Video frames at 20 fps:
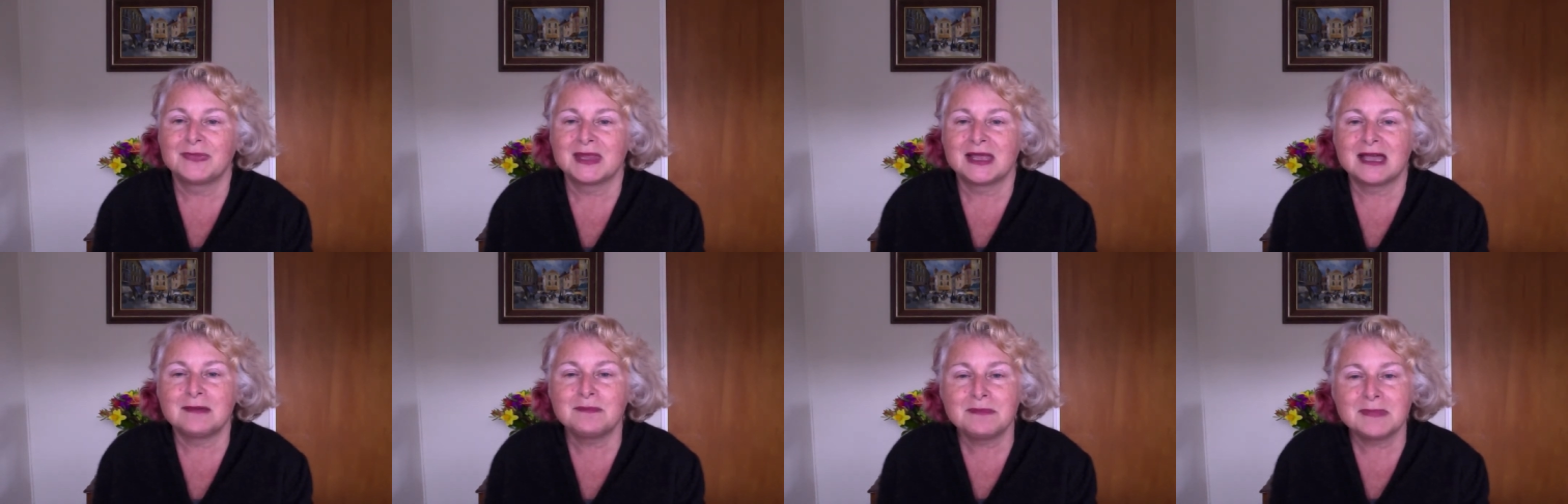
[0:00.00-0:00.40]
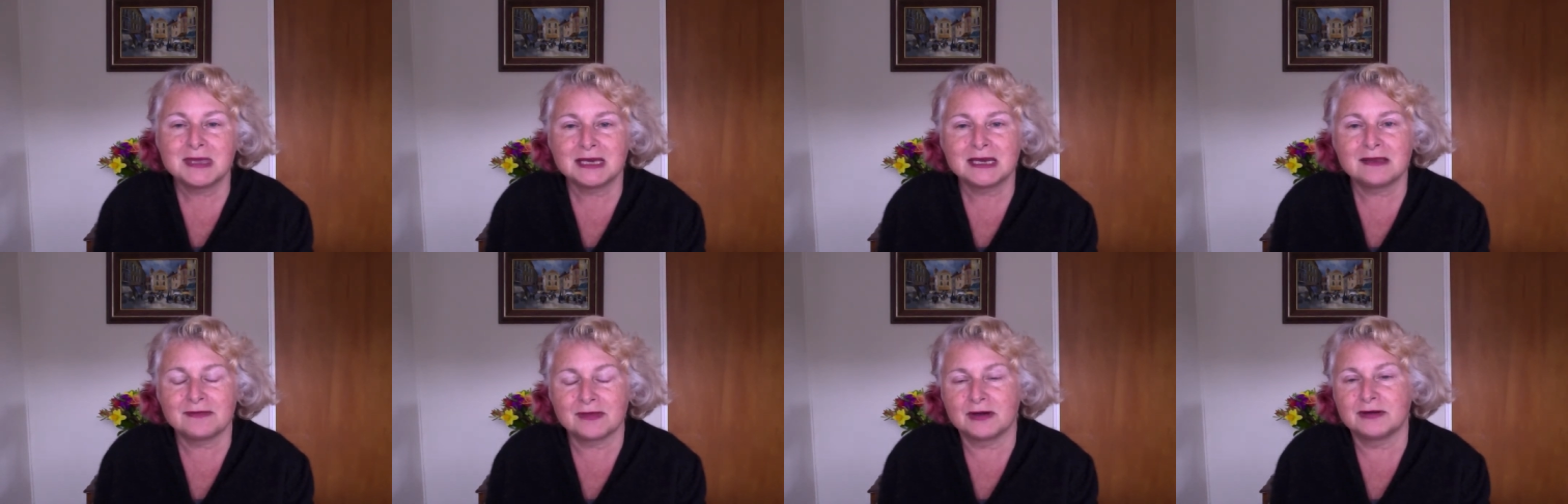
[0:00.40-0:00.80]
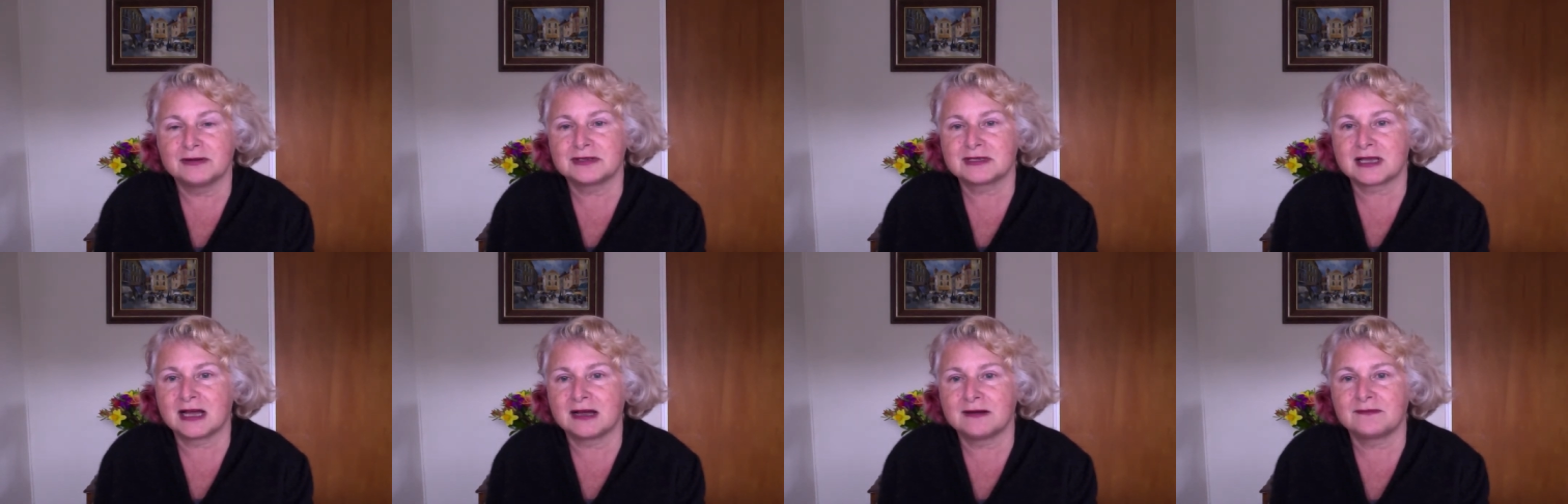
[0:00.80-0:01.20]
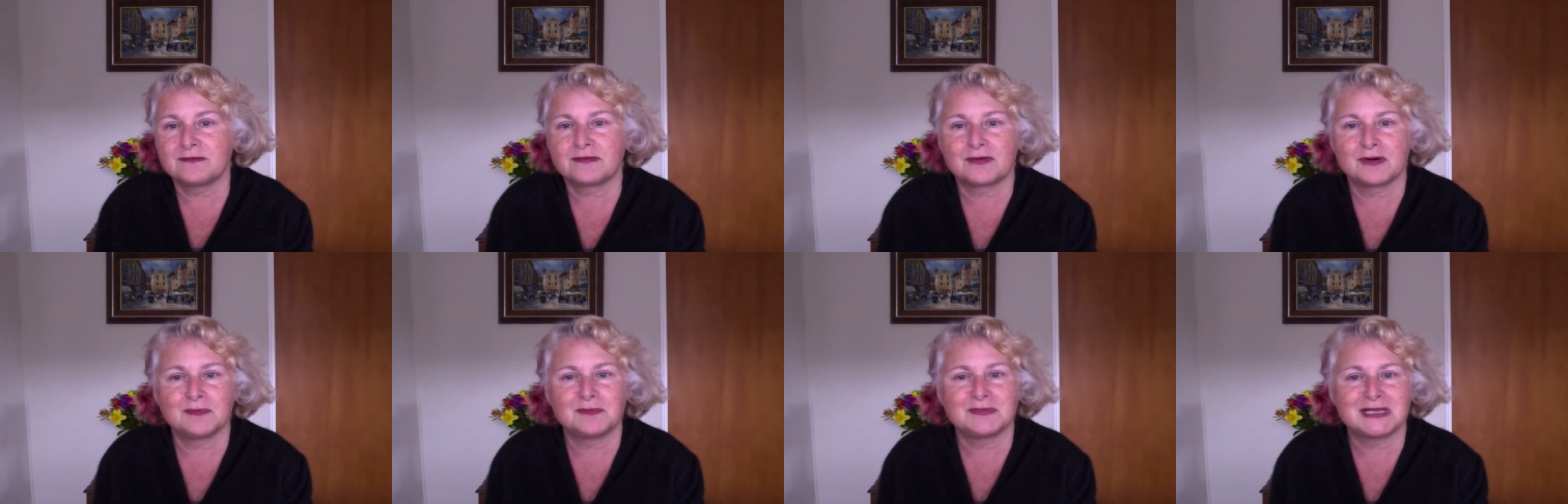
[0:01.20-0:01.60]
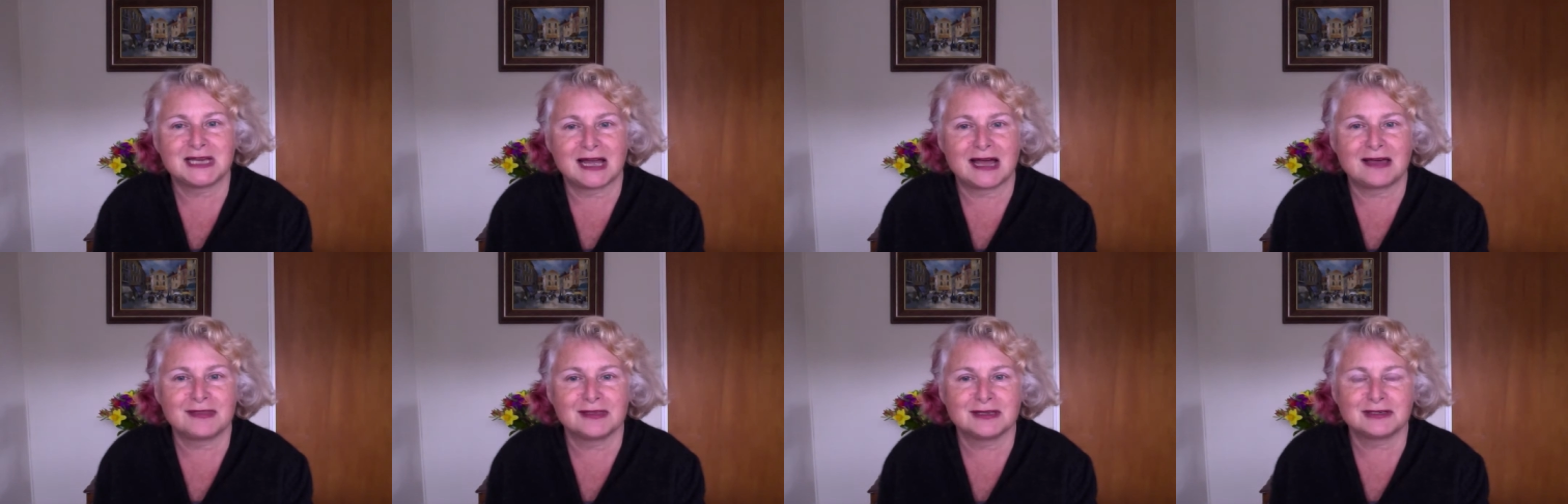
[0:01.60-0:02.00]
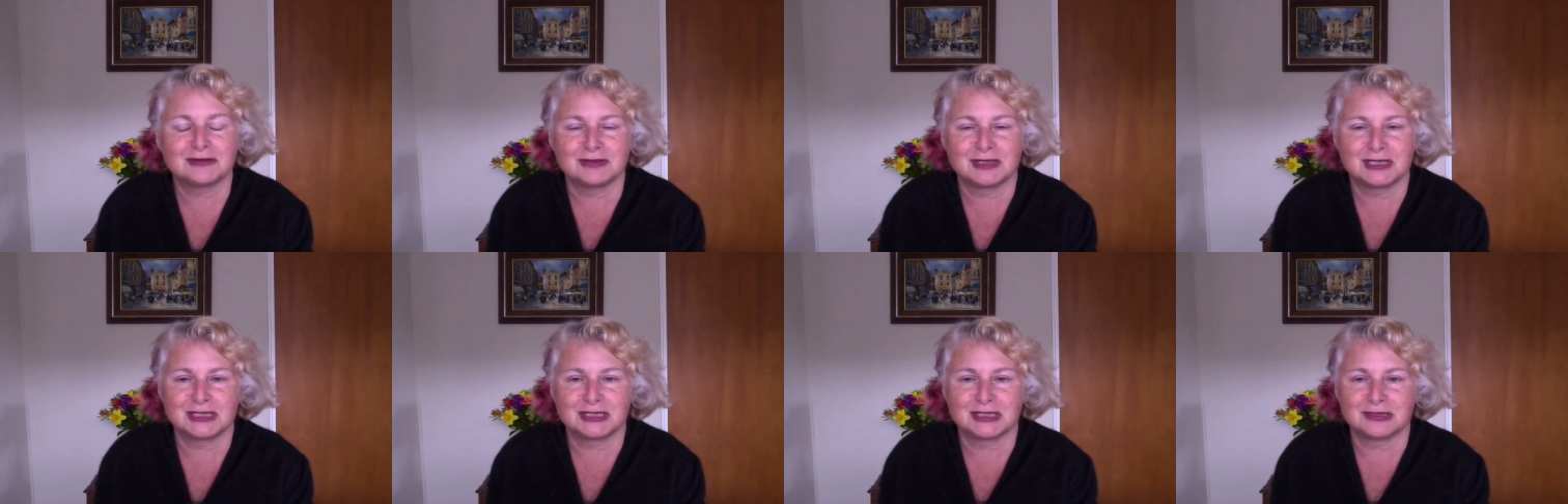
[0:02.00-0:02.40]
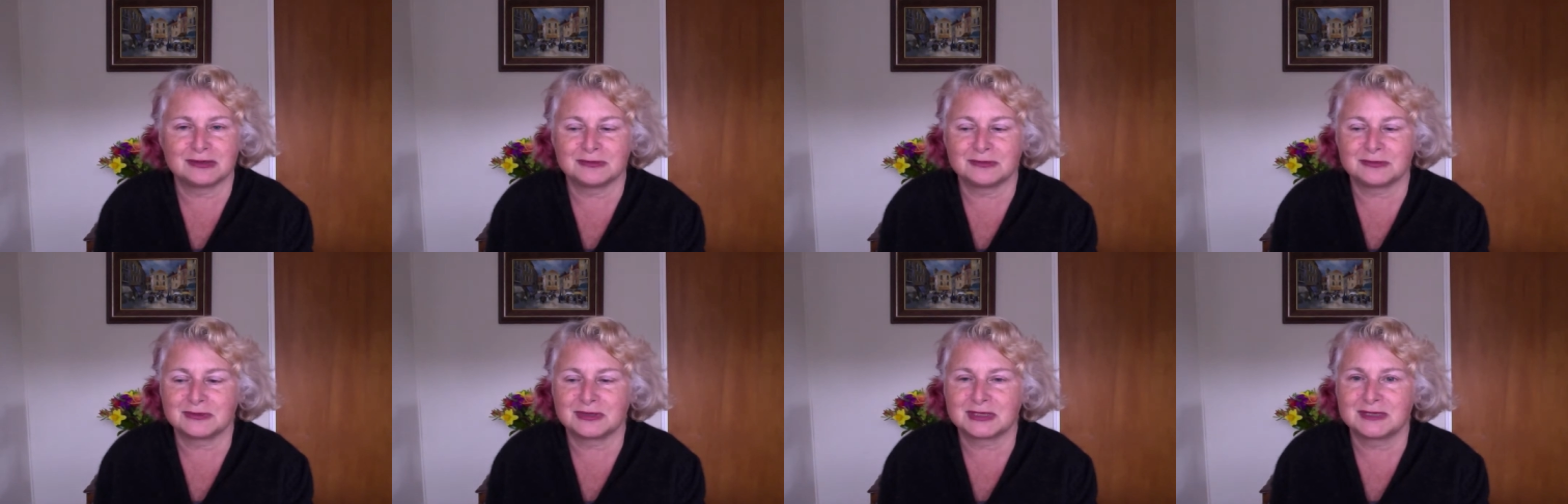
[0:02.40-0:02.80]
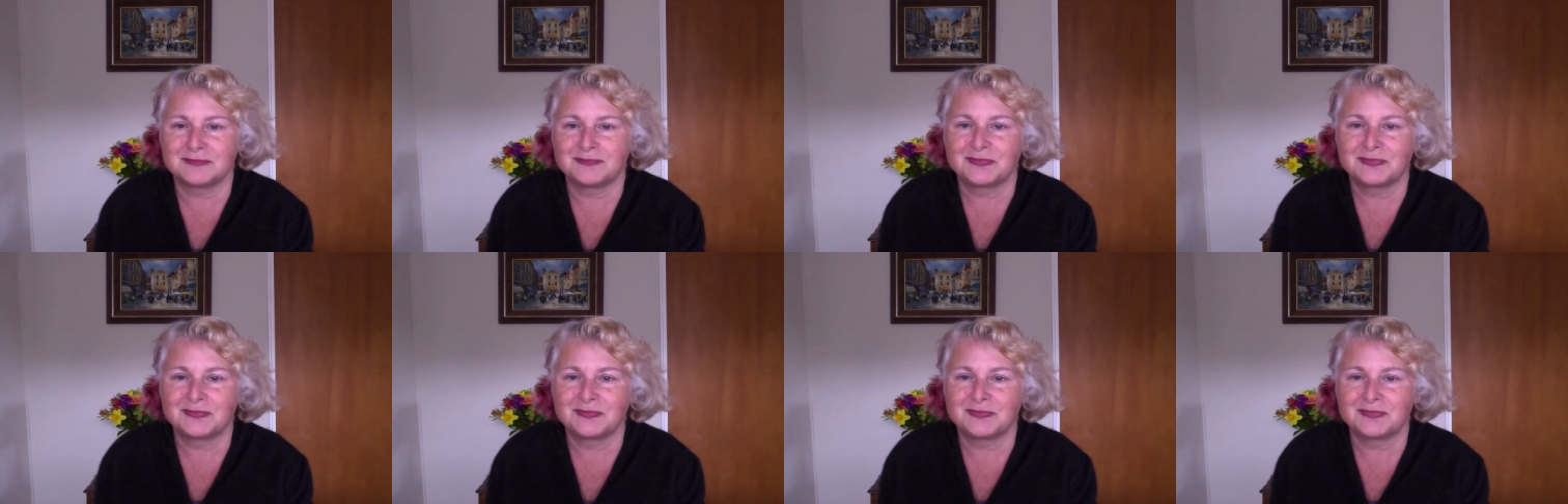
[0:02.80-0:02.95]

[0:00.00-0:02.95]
and many of those come from other traditions.